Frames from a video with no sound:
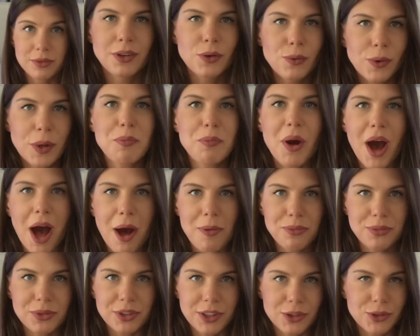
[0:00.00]
We
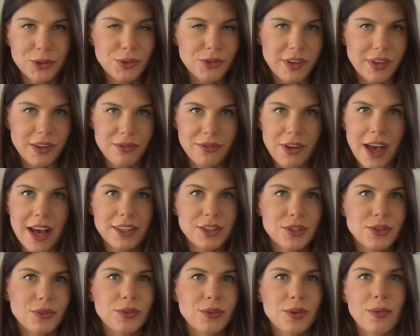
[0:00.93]
bump into the
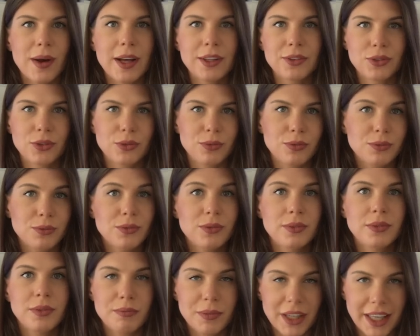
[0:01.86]
effects of quantum
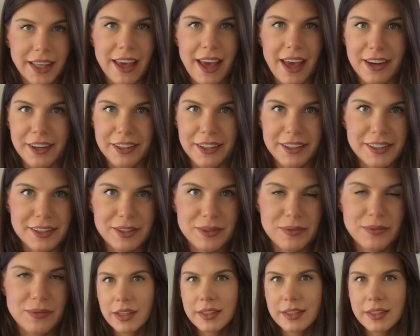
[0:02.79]
mechanics.